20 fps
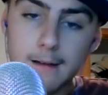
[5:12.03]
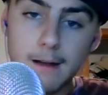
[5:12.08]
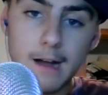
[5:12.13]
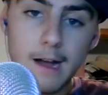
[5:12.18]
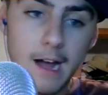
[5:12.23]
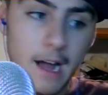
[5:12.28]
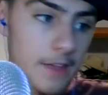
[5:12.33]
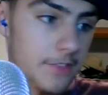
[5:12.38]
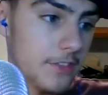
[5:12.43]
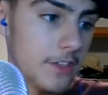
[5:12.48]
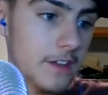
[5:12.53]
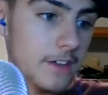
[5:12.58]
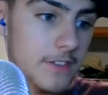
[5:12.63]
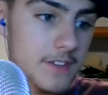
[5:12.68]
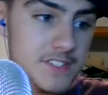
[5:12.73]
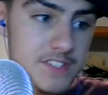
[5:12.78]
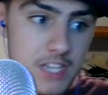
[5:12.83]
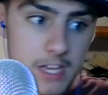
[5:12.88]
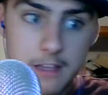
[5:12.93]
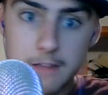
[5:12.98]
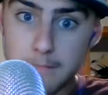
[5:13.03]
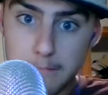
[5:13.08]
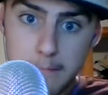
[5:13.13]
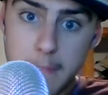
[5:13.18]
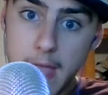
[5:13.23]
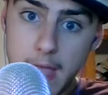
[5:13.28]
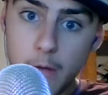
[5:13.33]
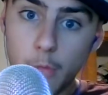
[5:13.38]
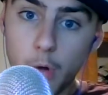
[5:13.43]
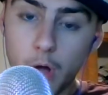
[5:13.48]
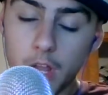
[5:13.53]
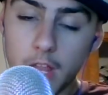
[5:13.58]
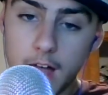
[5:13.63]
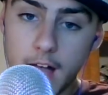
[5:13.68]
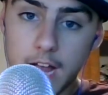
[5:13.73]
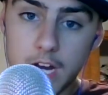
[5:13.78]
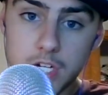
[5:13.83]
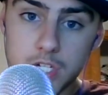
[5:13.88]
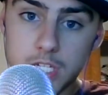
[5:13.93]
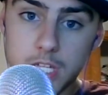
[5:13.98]
I think this team will
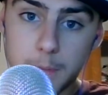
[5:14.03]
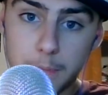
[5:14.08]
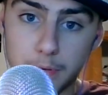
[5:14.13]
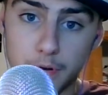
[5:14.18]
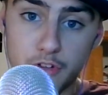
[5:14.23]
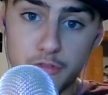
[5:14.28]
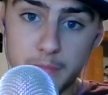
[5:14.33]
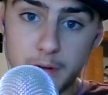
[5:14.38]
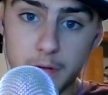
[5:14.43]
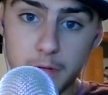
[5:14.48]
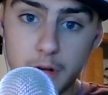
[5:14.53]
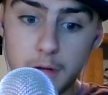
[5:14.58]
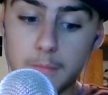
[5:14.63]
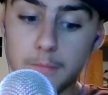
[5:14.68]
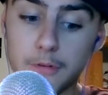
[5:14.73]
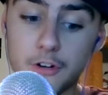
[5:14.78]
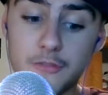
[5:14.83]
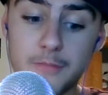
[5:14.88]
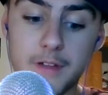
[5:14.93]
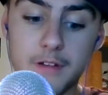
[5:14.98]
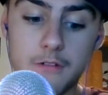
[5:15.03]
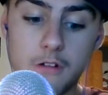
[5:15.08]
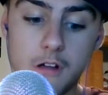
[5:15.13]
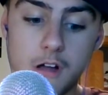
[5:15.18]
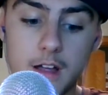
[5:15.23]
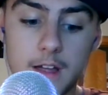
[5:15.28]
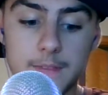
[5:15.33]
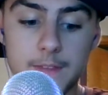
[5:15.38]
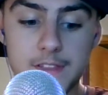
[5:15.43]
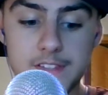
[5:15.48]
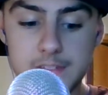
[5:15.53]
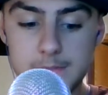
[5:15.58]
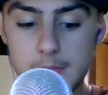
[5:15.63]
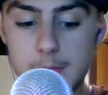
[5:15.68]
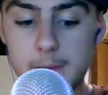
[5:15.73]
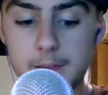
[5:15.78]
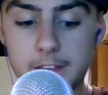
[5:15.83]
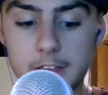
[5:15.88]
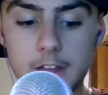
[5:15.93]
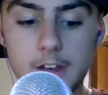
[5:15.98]
actually prove me wrong in this and
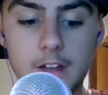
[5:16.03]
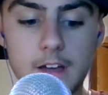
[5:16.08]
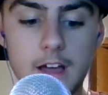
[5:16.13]
maybe get